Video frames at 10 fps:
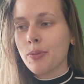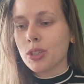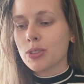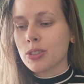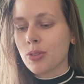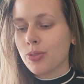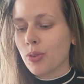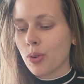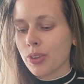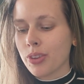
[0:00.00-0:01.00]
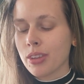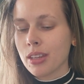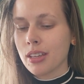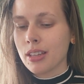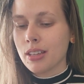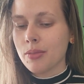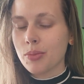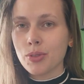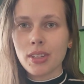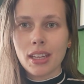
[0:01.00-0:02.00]
which was the fourth
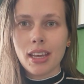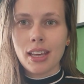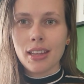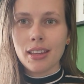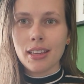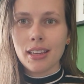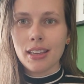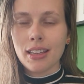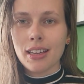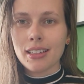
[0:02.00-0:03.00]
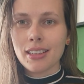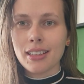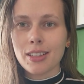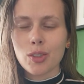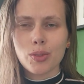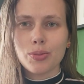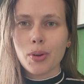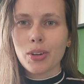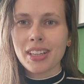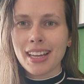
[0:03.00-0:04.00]
movie in the
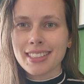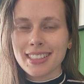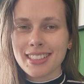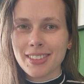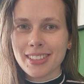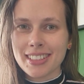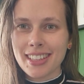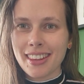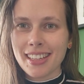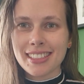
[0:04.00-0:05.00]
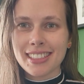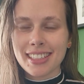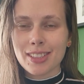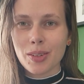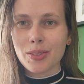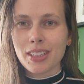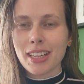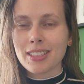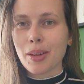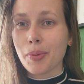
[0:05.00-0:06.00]
Goofball Classic series that they did over the
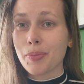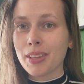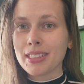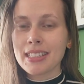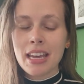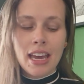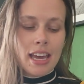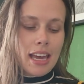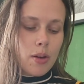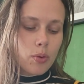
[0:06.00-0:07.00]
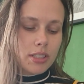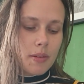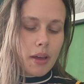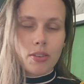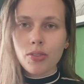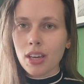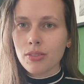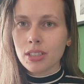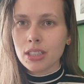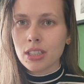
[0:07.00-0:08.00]
last couple months. It wasn't my
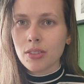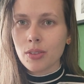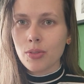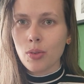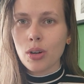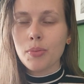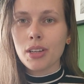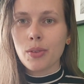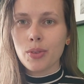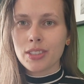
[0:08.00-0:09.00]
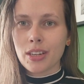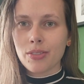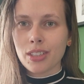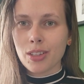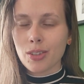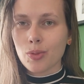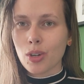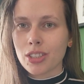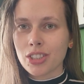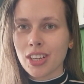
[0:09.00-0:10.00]
favorite of the four, but it was definitely a good
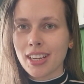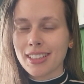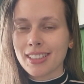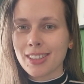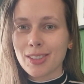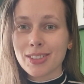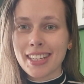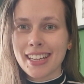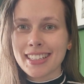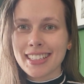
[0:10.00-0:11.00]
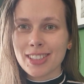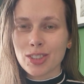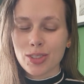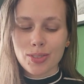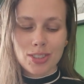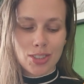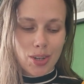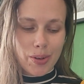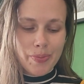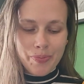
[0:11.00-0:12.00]
watch and a good ending to the
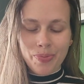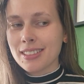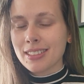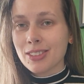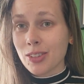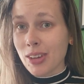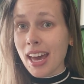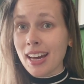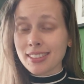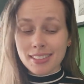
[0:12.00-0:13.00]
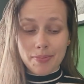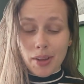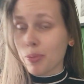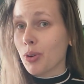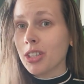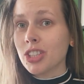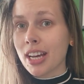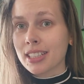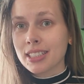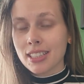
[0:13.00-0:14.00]
show. So yeah, my
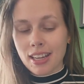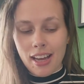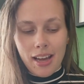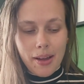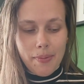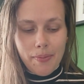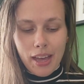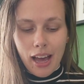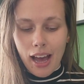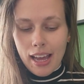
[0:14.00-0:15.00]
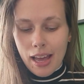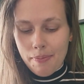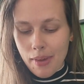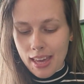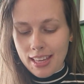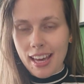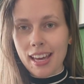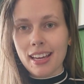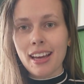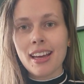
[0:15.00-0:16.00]
project. I am
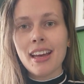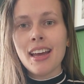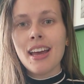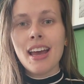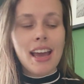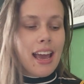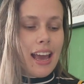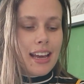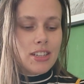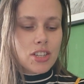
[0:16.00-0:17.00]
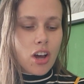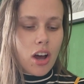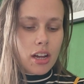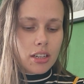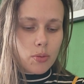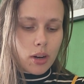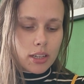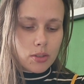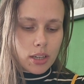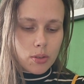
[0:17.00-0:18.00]
making a ton.
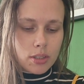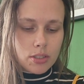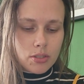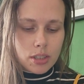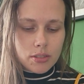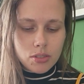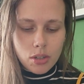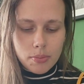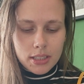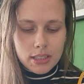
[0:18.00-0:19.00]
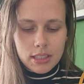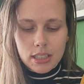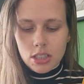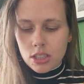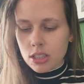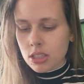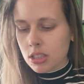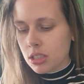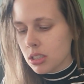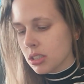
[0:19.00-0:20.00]
Why do I always drop my
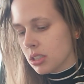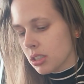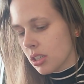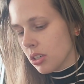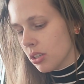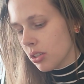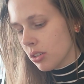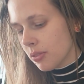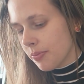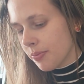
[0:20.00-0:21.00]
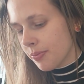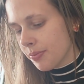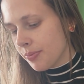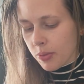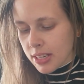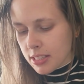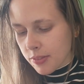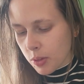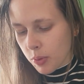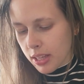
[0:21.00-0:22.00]
stitches? No. So the rest
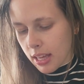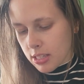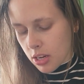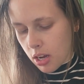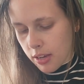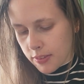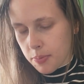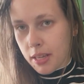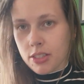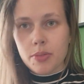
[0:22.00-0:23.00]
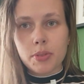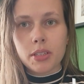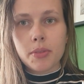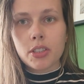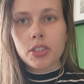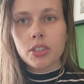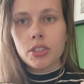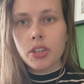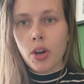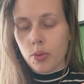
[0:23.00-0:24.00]
of the weekend I have spent pretty
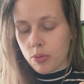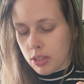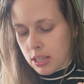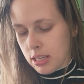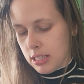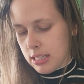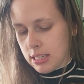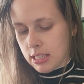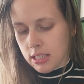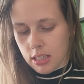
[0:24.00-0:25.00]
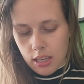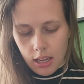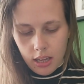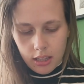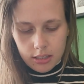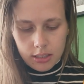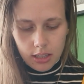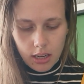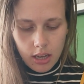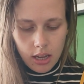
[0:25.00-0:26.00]
much only knitting, and